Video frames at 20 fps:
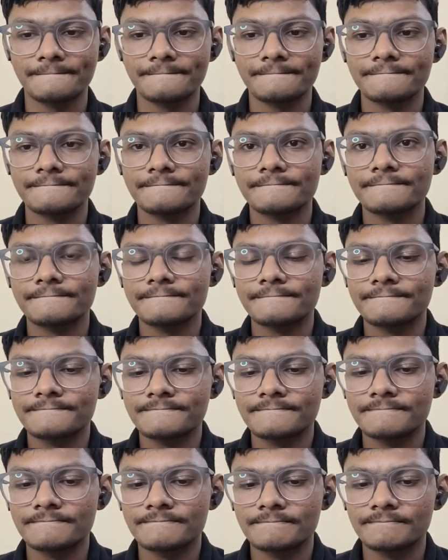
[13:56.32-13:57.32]

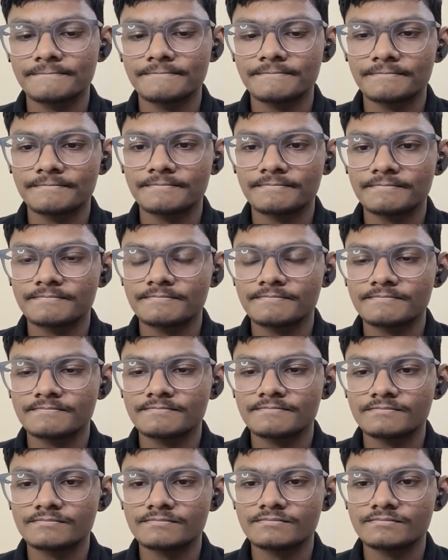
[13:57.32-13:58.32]

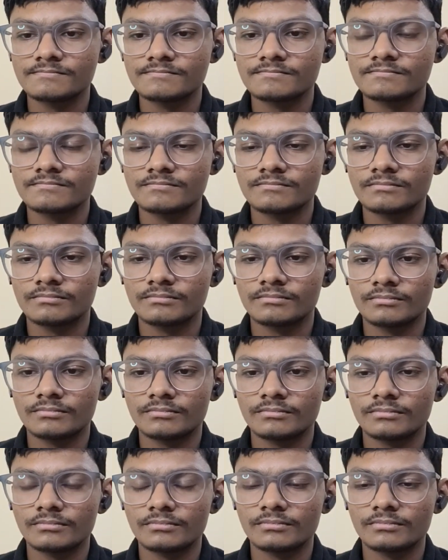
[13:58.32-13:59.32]

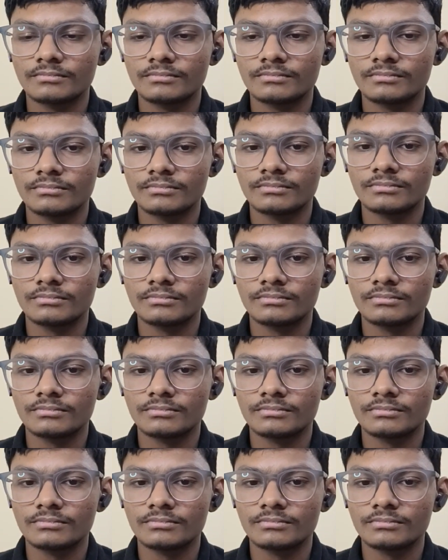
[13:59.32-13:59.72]
(silent)